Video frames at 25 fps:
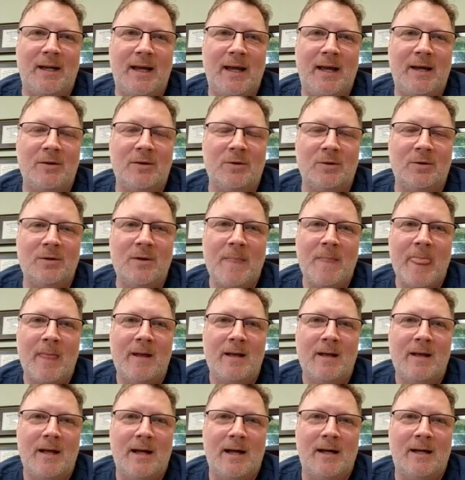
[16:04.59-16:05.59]
handled
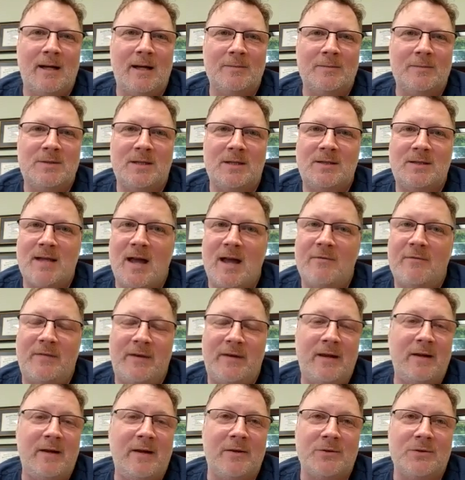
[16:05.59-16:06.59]
to
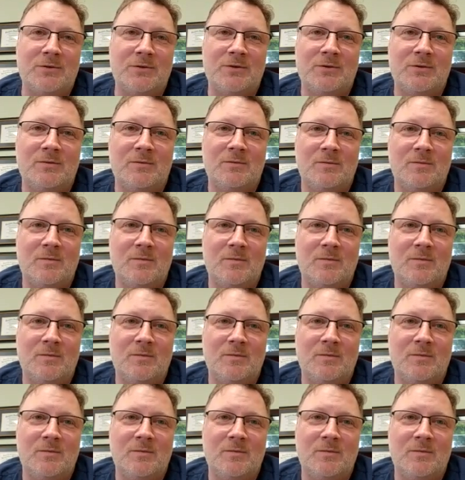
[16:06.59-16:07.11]
deaf ears.